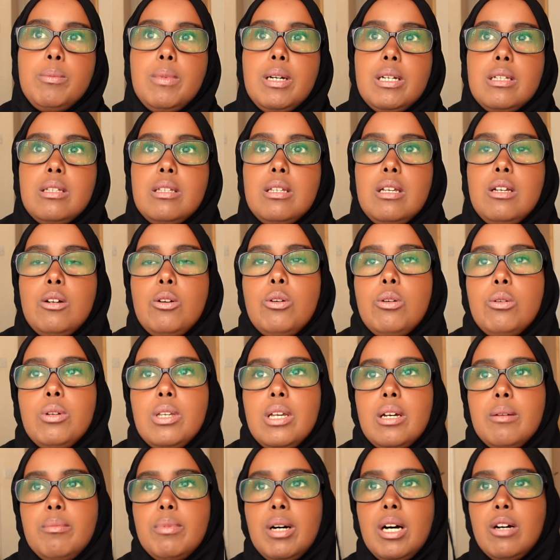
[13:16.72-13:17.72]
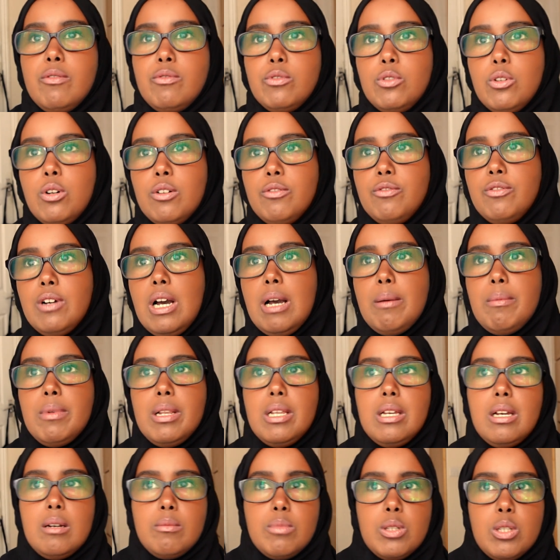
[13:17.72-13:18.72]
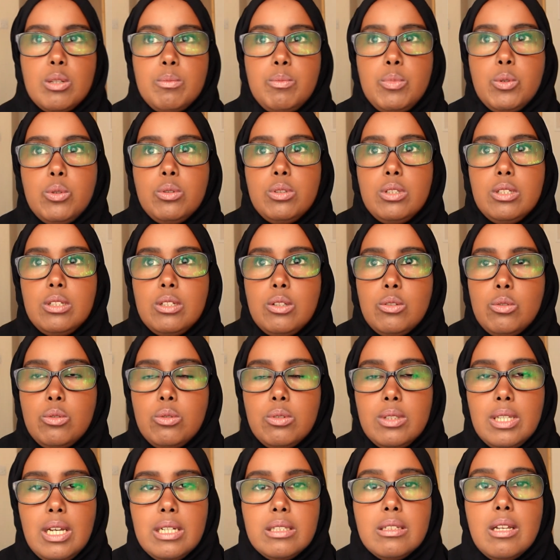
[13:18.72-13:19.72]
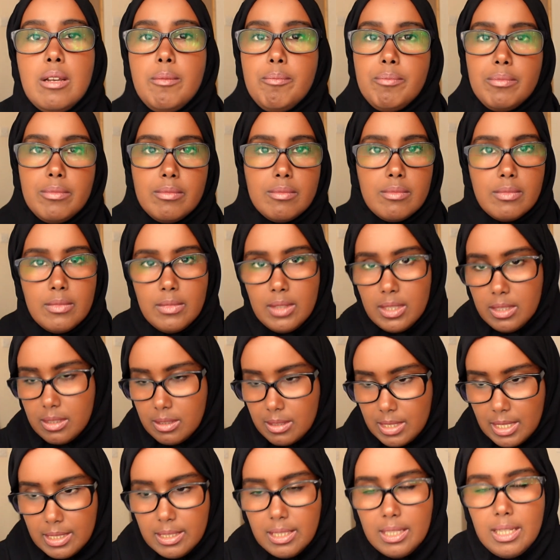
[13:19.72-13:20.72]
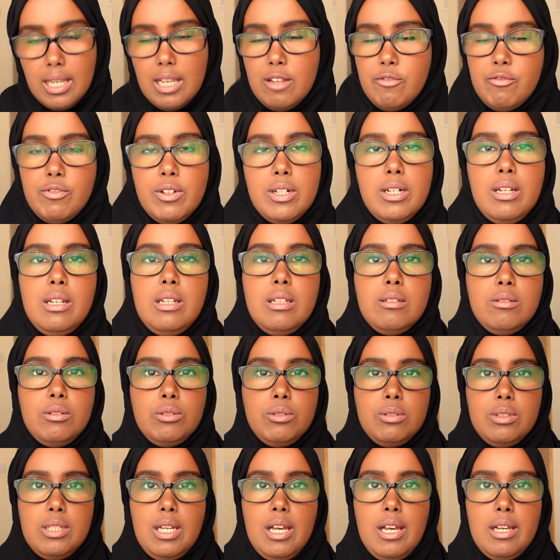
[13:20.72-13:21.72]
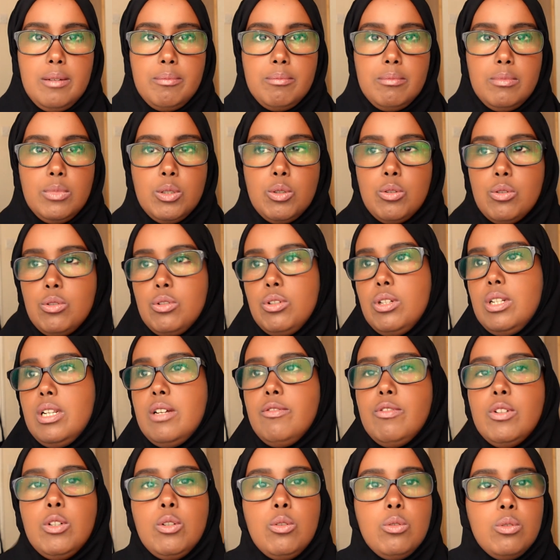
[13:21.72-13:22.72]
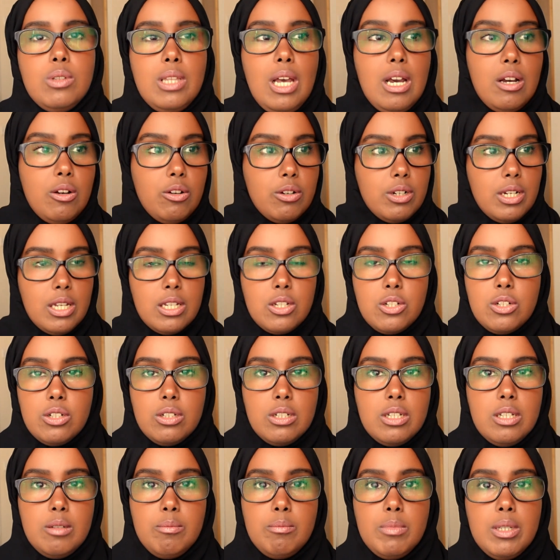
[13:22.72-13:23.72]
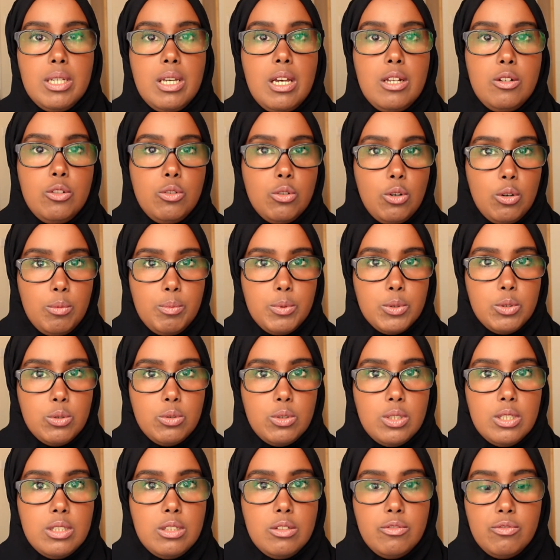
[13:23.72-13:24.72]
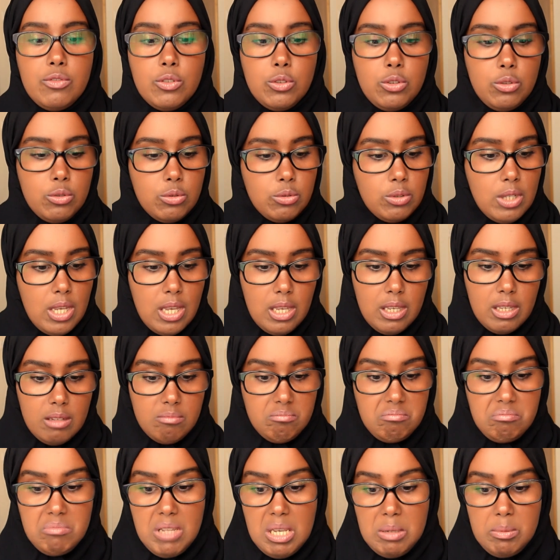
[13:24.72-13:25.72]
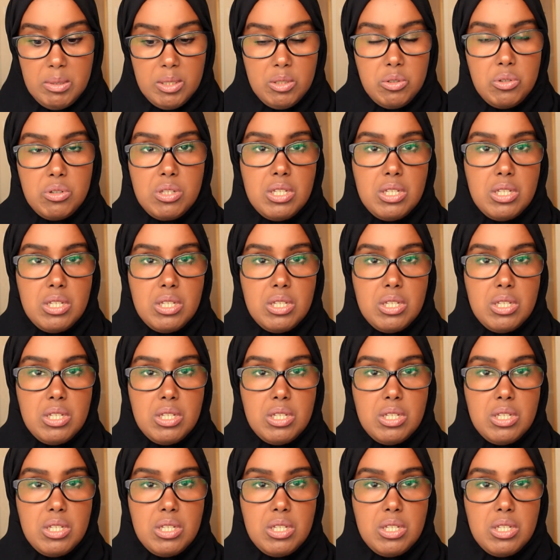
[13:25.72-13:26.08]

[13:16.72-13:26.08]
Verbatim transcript: might say, oh yeah, but I've got family, I'm supporting and all that. Dedicate very little time, because you never know, that connection can be a new opportunity for you, maybe to